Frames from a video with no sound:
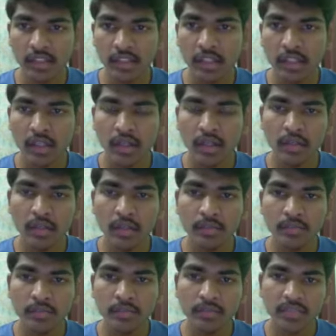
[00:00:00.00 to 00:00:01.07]

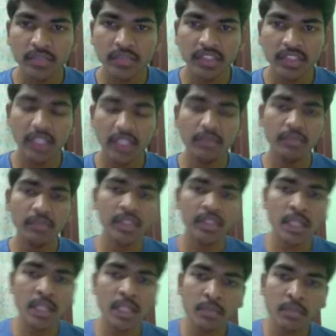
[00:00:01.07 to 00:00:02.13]
um Same we
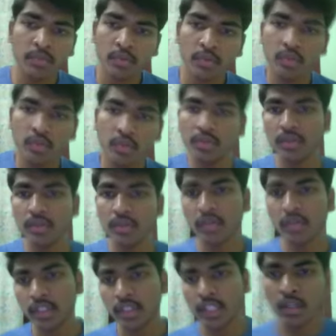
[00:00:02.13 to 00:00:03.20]
done before.
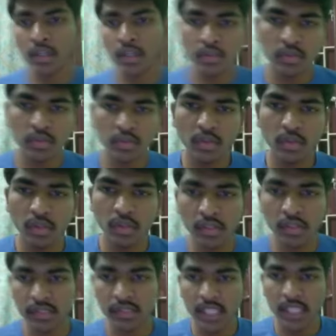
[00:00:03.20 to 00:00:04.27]
Here also
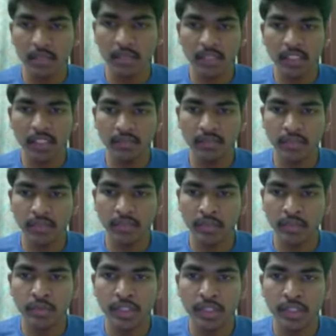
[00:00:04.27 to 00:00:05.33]
same thing we are
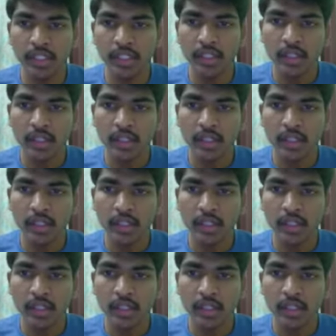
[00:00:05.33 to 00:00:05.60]
doing.